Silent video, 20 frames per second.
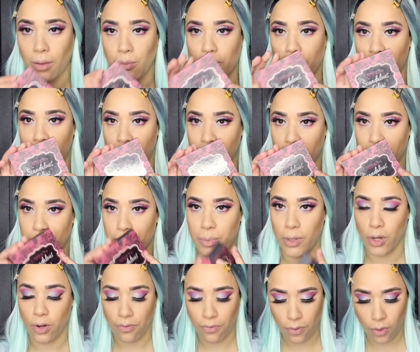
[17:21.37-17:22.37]
Using this
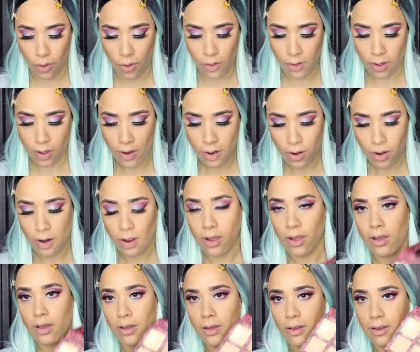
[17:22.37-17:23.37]
beautiful
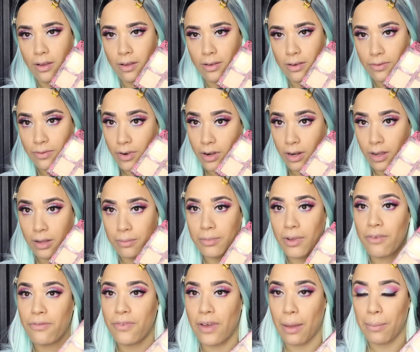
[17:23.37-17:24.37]
from
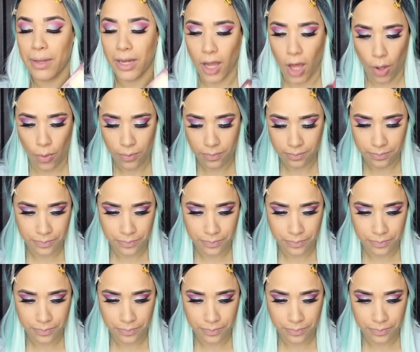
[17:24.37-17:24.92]
Five Below.